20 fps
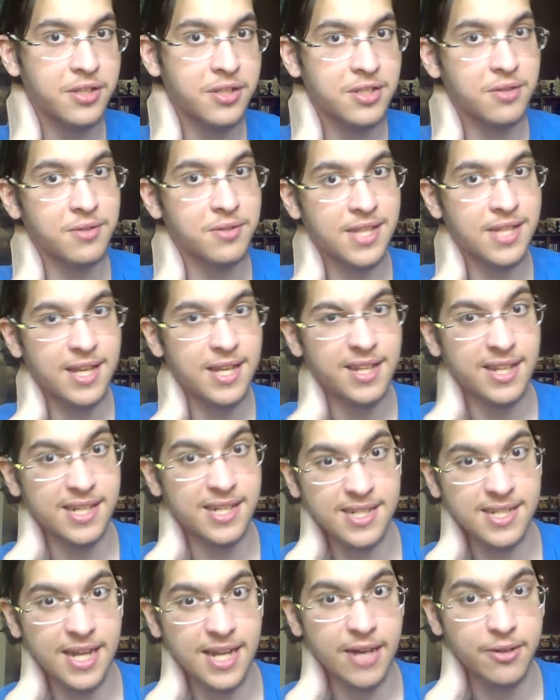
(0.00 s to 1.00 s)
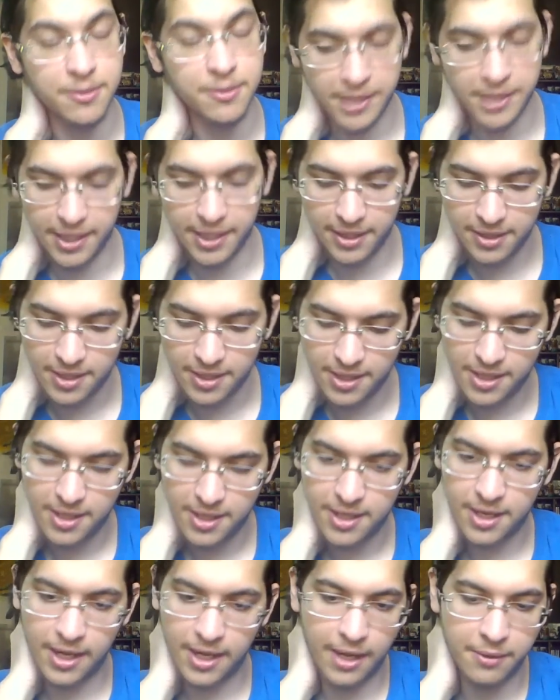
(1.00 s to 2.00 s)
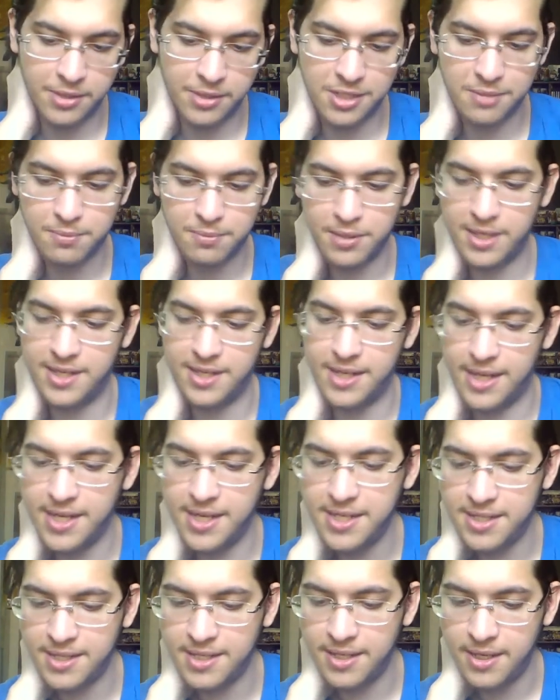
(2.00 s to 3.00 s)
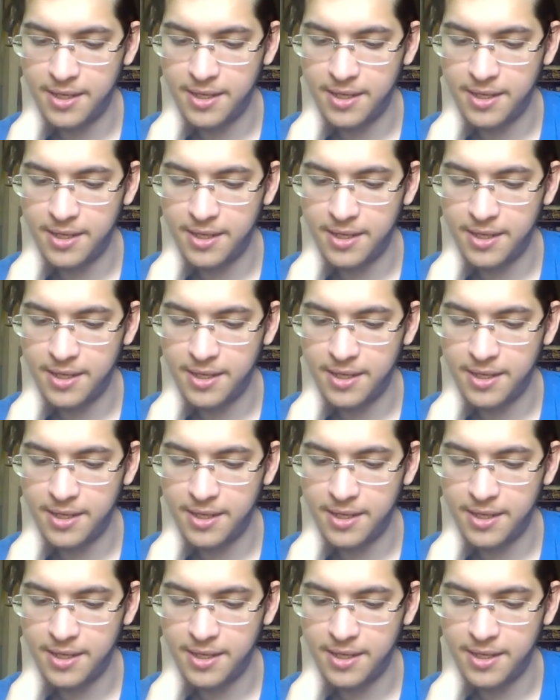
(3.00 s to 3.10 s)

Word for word: So it's kind of like Skyrim there, which is pretty nice.